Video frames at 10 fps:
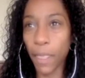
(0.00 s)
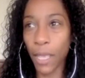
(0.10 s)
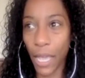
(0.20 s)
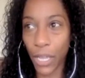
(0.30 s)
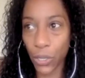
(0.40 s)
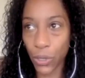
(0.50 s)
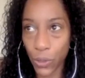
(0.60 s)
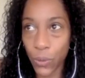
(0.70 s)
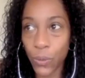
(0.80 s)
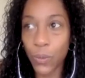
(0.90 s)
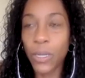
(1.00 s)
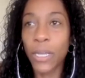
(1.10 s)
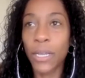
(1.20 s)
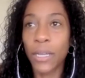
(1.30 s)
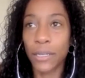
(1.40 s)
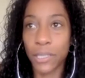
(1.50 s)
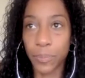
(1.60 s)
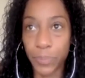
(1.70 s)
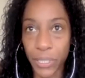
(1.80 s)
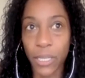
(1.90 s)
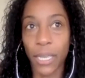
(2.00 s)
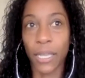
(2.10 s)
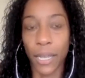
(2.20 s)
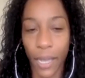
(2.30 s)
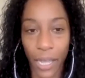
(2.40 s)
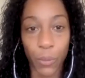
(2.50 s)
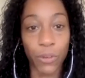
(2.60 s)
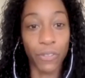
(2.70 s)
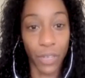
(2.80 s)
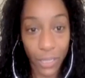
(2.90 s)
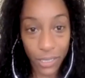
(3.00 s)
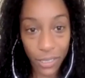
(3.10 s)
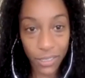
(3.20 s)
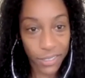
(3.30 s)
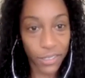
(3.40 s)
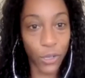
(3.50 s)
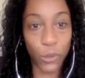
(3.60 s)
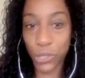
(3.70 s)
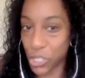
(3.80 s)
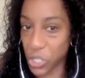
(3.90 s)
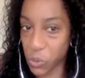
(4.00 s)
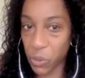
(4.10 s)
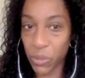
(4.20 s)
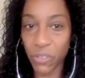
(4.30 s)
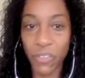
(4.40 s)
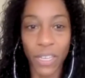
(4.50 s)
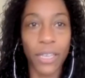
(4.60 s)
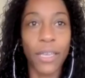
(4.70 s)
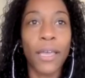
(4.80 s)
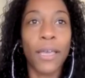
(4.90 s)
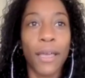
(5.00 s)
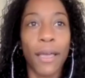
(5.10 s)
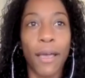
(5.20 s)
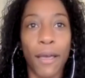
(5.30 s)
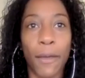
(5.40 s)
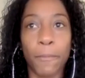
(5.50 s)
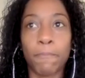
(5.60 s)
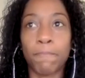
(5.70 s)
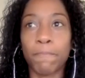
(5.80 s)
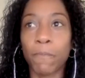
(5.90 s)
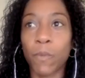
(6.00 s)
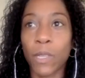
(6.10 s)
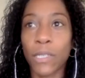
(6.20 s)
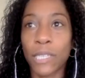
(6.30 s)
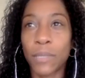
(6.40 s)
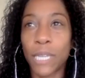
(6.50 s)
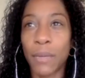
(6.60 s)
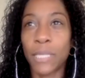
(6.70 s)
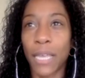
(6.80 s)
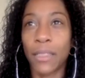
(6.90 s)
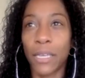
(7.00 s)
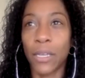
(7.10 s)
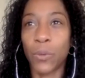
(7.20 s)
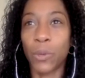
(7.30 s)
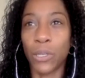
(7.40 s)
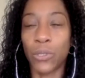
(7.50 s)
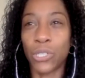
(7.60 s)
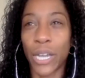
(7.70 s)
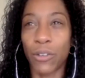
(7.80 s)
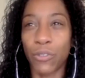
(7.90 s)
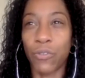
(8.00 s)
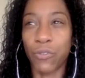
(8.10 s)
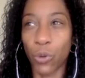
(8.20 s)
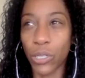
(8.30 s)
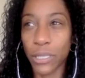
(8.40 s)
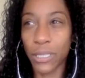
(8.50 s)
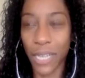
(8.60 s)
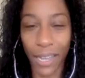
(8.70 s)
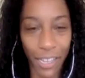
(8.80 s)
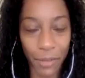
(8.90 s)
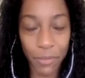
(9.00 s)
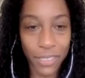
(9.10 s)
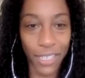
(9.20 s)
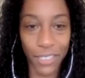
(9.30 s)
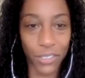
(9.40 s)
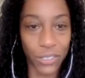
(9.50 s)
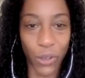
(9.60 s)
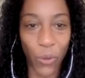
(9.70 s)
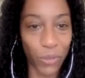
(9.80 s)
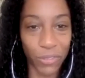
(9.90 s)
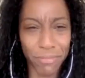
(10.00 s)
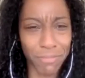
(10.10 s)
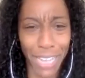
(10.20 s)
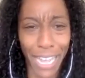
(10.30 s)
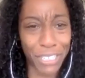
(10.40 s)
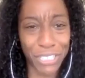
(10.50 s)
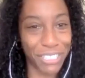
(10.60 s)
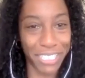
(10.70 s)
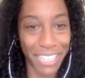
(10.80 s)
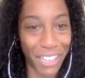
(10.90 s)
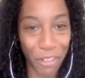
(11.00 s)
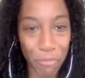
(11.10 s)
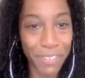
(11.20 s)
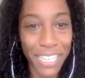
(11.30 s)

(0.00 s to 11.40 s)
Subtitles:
I knew Sabrina and I were fit. Coach knew we were fit. Um, Sometimes I think when you try to force times, they don't actually come.